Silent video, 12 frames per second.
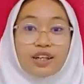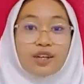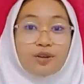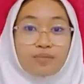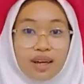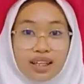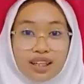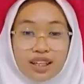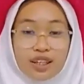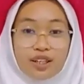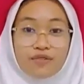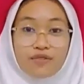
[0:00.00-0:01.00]

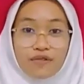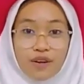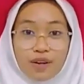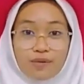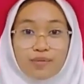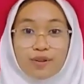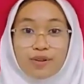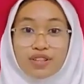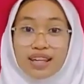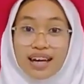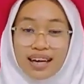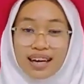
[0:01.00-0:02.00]
kilometers from
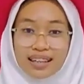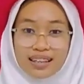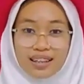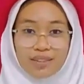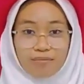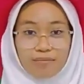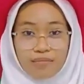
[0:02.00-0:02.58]
Yogyakarta.